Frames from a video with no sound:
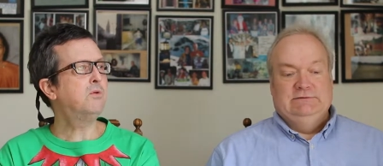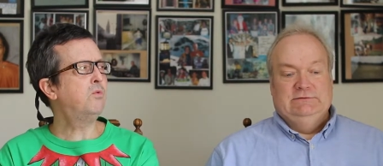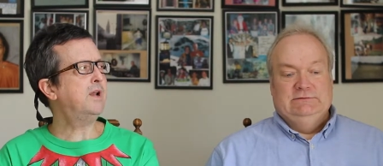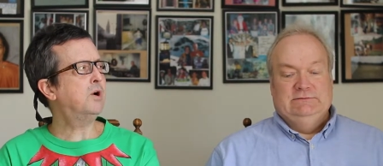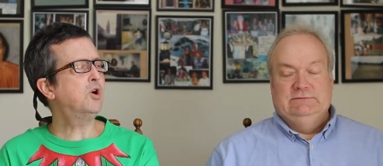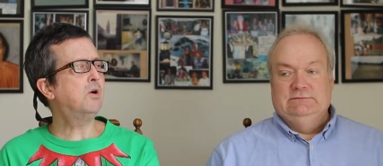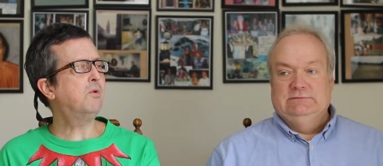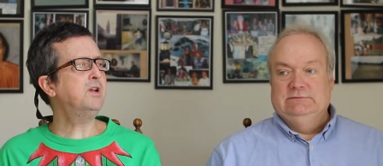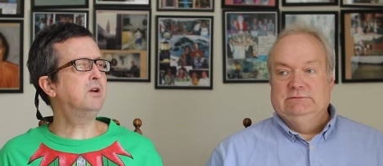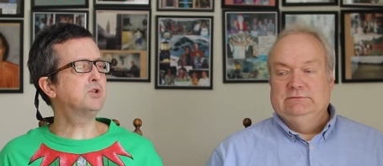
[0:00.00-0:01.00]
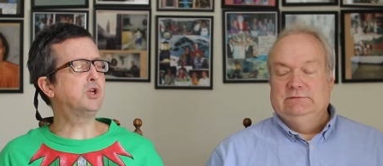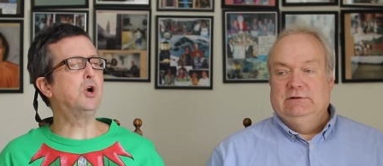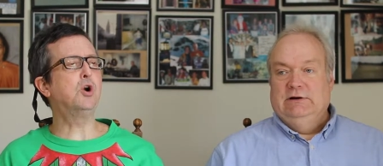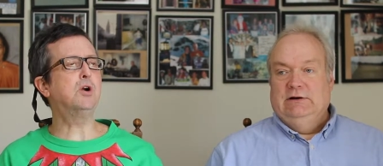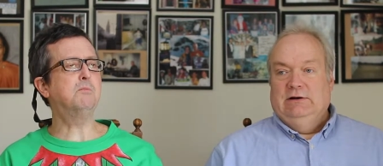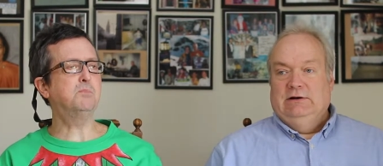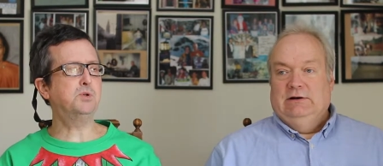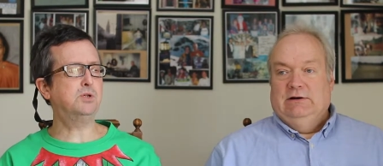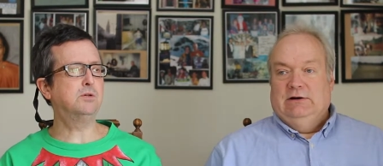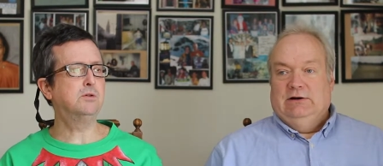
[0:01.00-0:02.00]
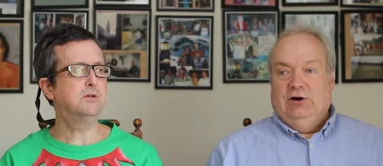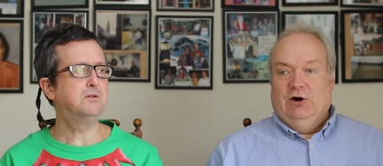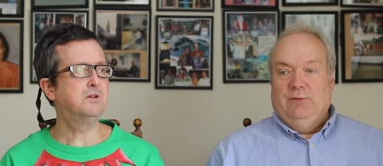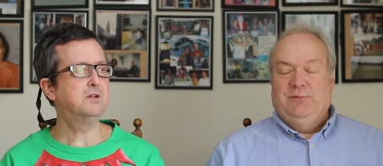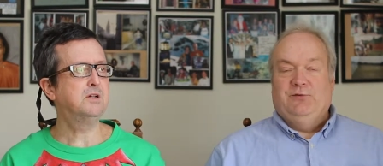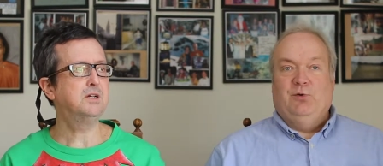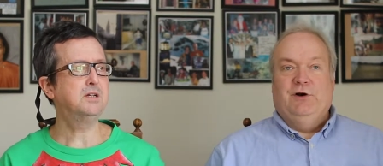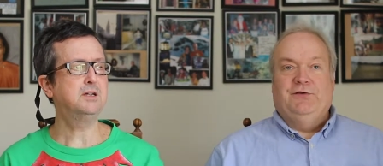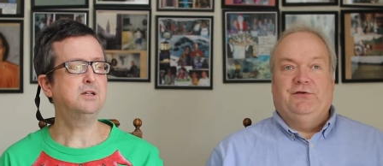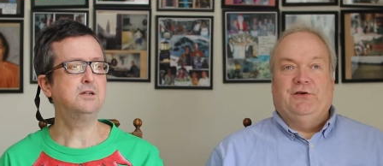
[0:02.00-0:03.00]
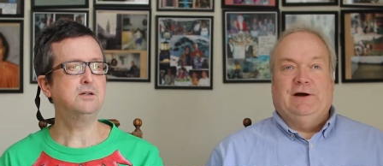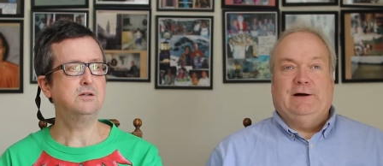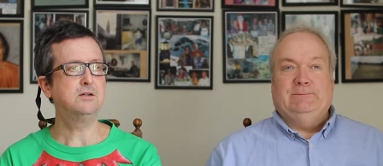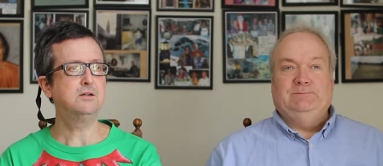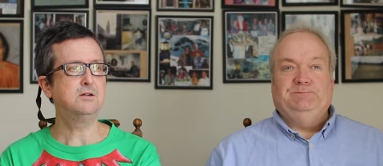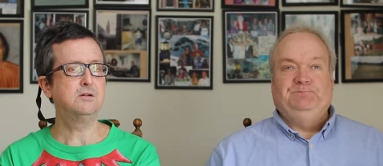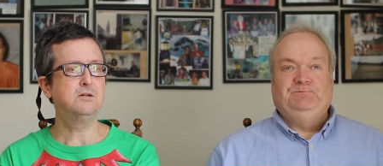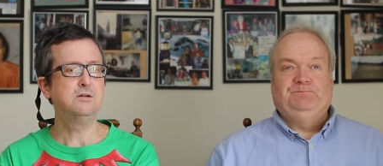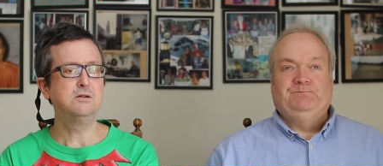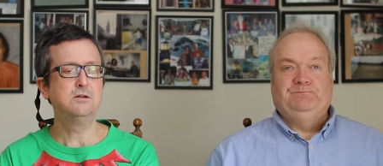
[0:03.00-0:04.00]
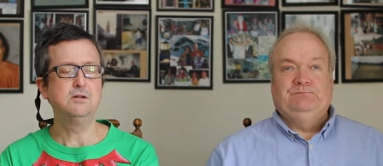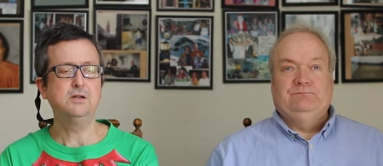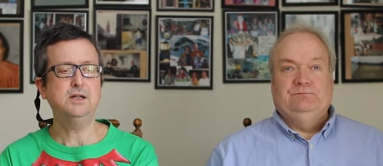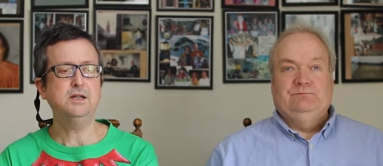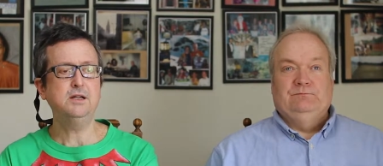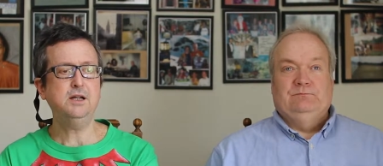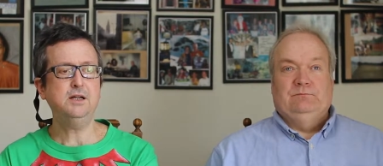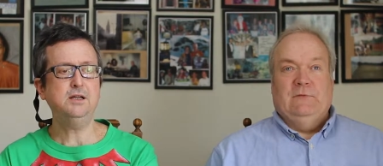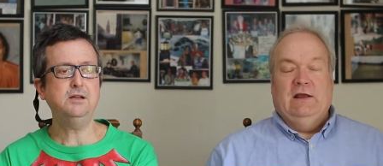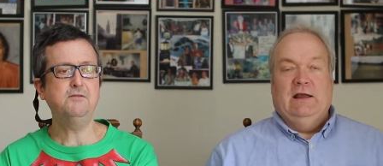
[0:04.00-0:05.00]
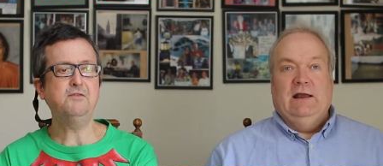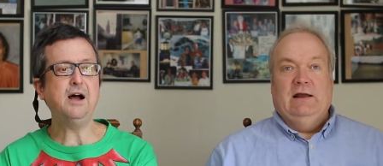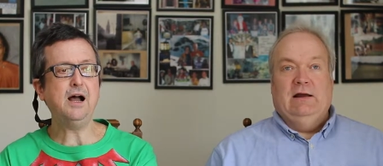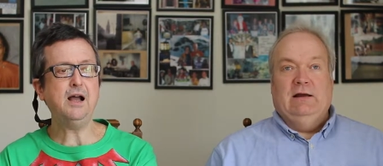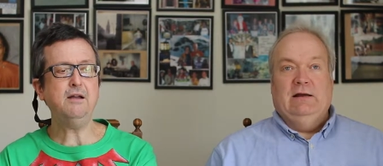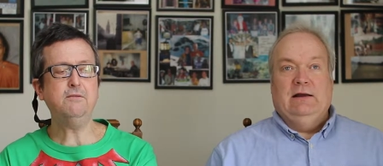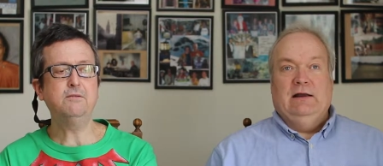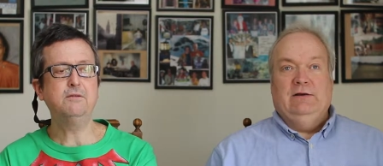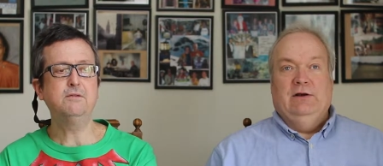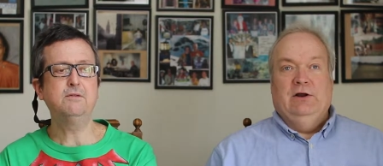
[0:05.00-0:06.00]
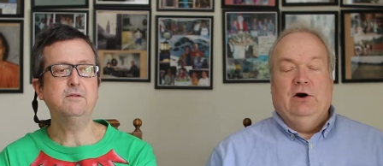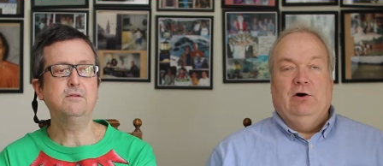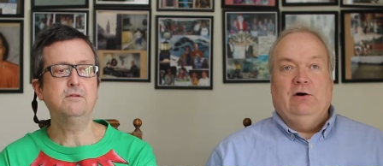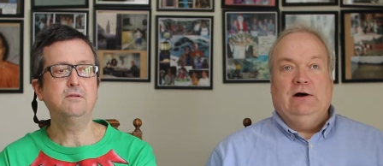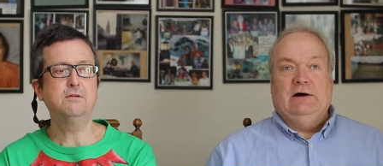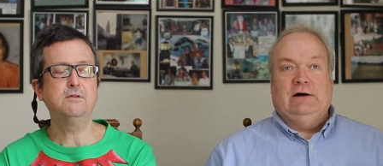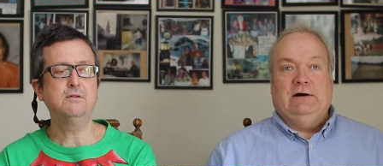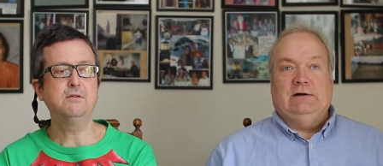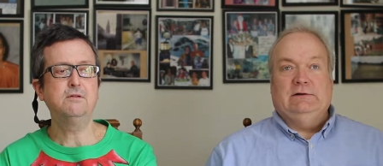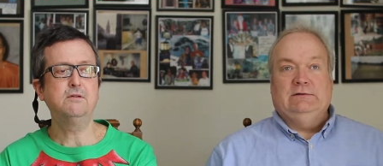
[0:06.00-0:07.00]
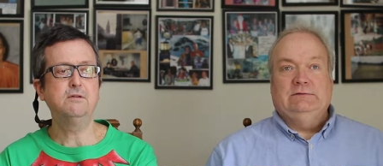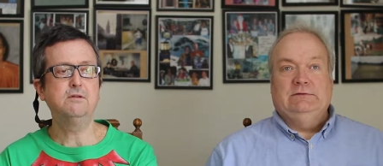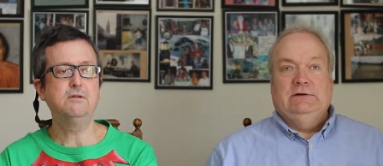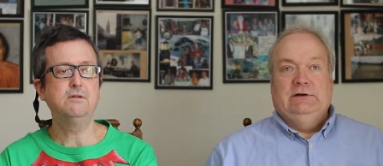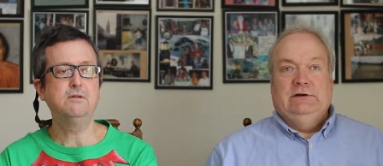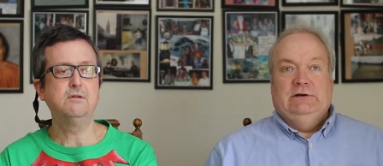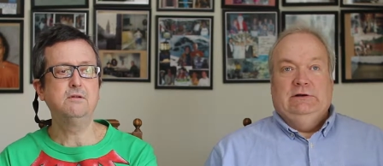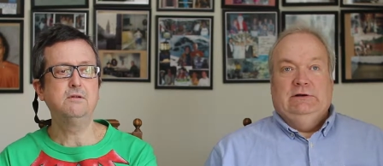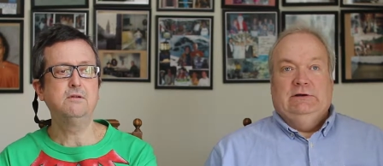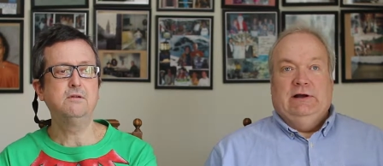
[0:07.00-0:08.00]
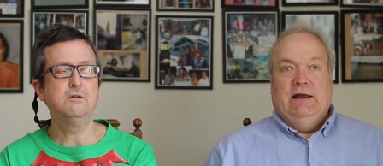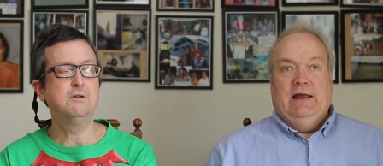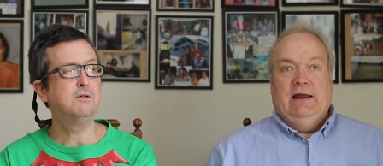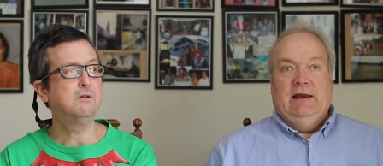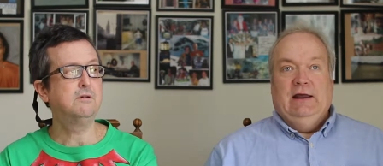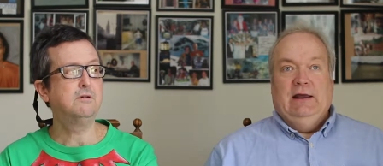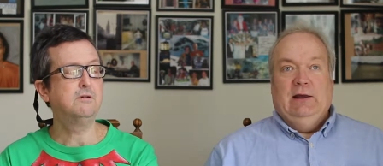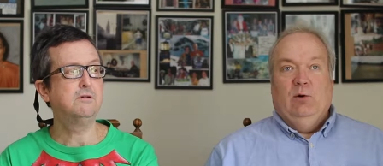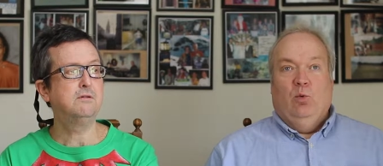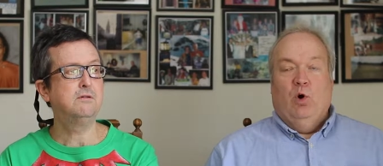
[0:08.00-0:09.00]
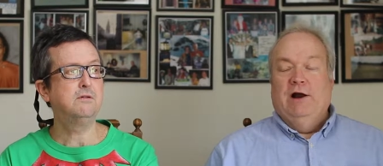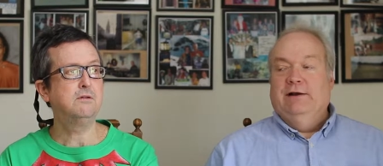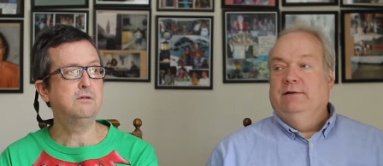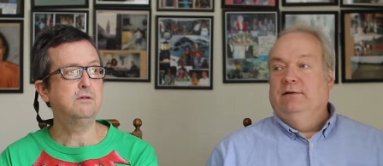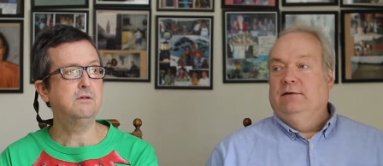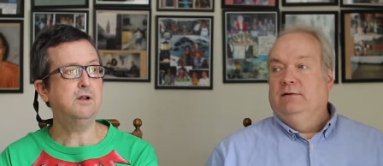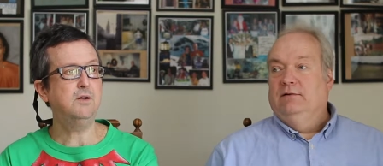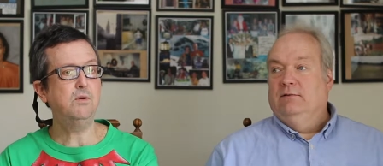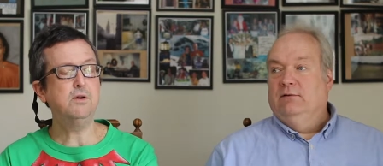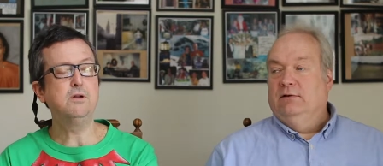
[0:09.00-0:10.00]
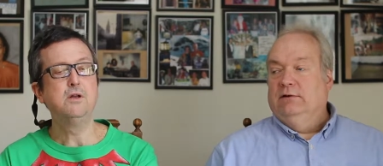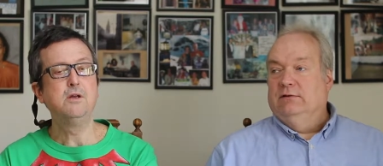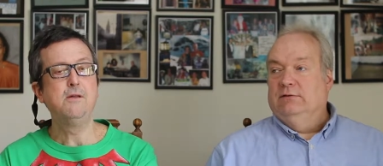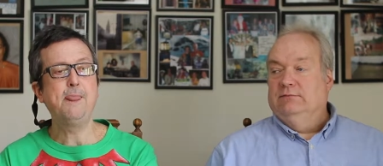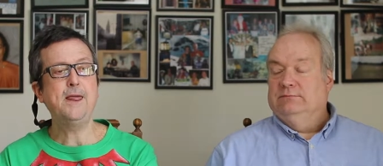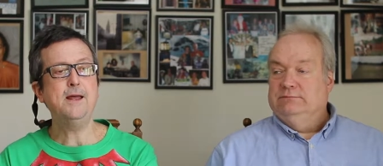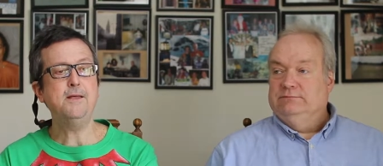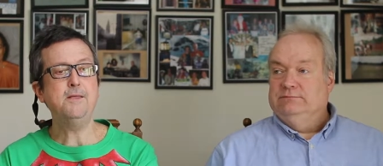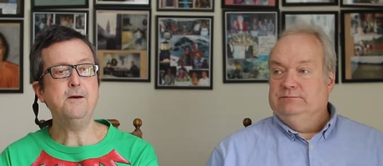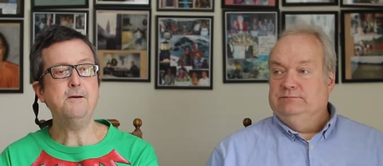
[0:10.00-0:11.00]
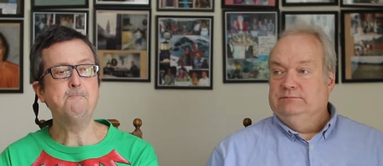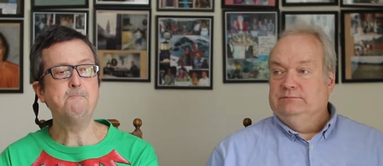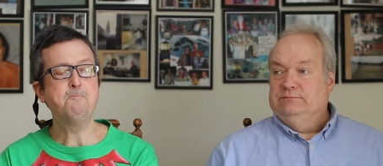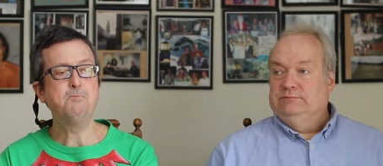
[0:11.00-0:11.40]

Speaker 1: the wait, Her, what year was Herbs? Herbs was um, 85?
Speaker 2: No, uh,
Speaker 1: 81. 81 and um,